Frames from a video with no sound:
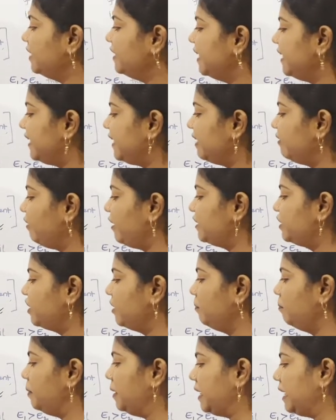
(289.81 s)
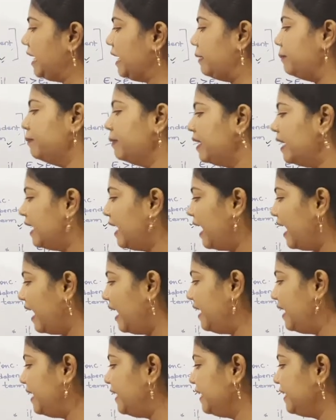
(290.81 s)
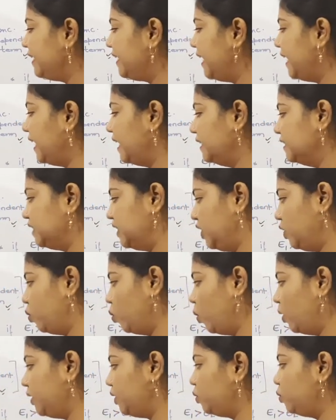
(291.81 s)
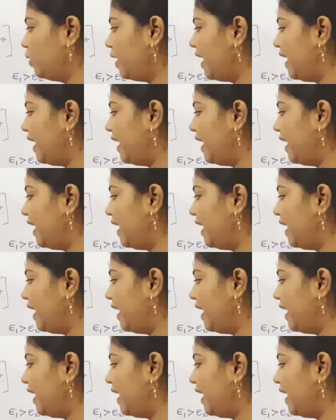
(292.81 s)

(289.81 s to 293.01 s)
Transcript: the equation become ln K is equal to